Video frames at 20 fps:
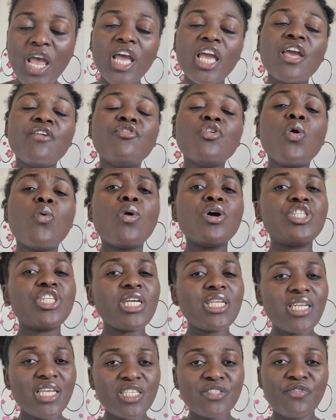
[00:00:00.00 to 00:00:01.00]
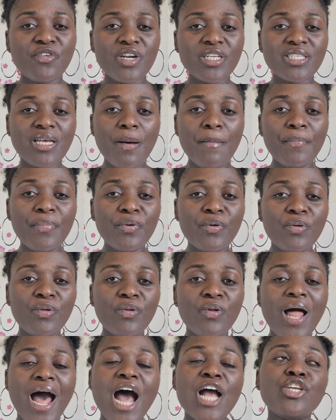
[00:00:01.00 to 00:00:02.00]
If you're watching this, for
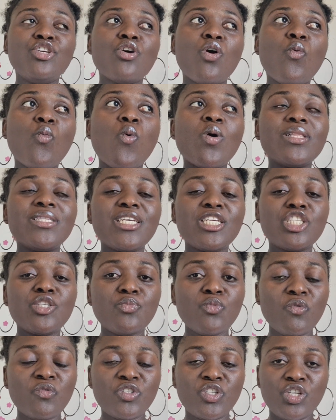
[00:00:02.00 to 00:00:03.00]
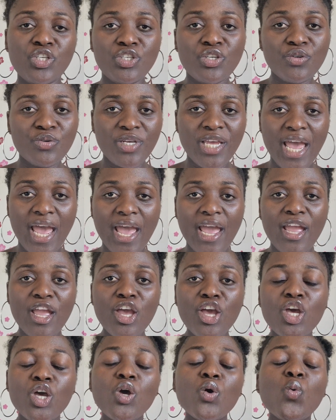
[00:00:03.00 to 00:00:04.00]
example, and you're wanting to move to the UK,
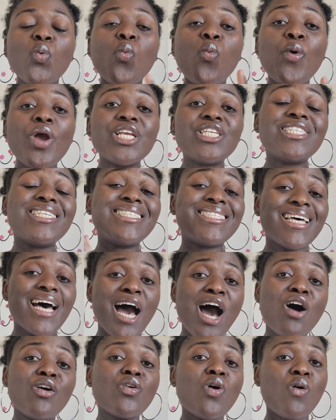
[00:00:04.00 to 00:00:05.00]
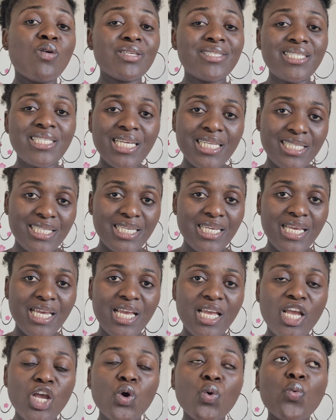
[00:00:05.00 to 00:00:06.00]
which town or
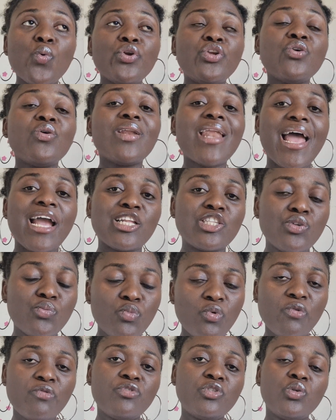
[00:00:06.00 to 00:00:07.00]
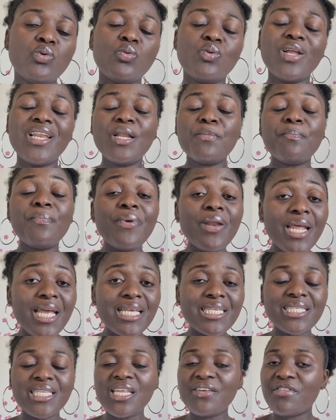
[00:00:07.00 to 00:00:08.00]
city would you like to move to?
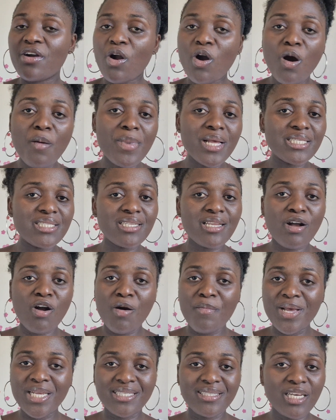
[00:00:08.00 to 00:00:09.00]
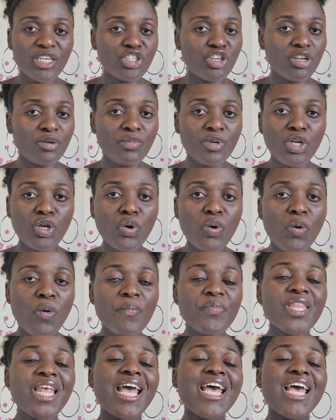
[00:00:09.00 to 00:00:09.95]
Please leave a comment in the comment section below